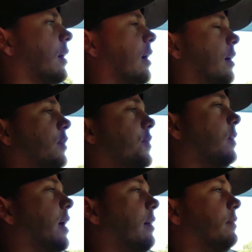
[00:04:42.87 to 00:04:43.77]
I
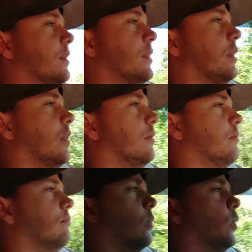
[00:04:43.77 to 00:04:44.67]
also haven't
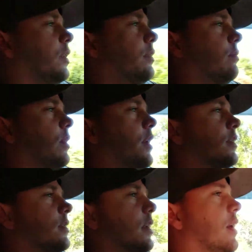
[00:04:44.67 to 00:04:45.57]
really
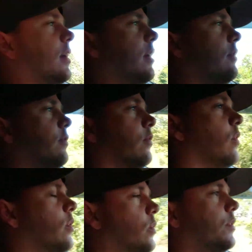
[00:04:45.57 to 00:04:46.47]
raced a
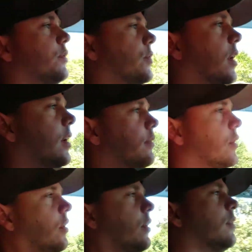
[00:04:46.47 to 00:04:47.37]
front-wheel drive
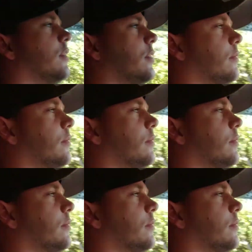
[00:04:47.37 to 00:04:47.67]
car